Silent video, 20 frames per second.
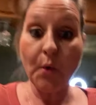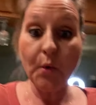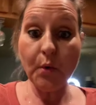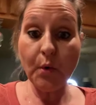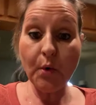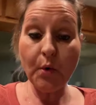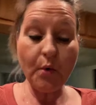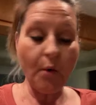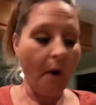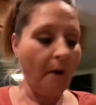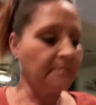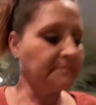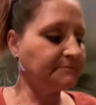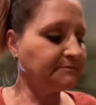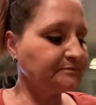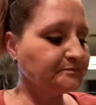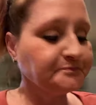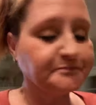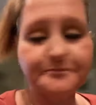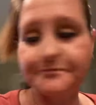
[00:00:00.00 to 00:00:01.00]
Whew.
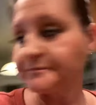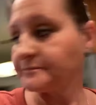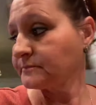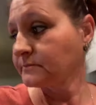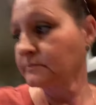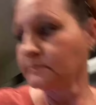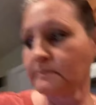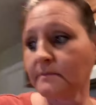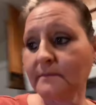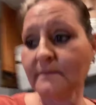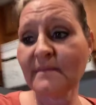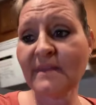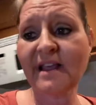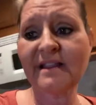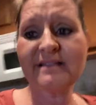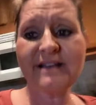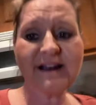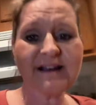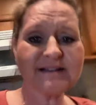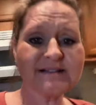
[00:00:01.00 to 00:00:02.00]

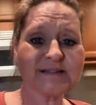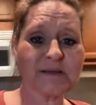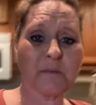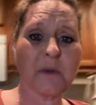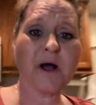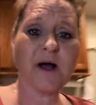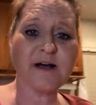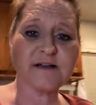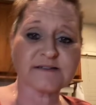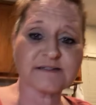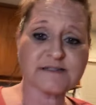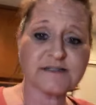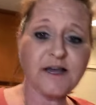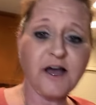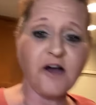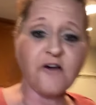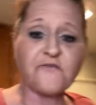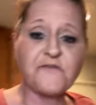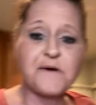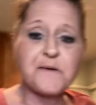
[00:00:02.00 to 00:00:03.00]
That is some hot
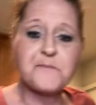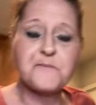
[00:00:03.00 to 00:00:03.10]
stuff.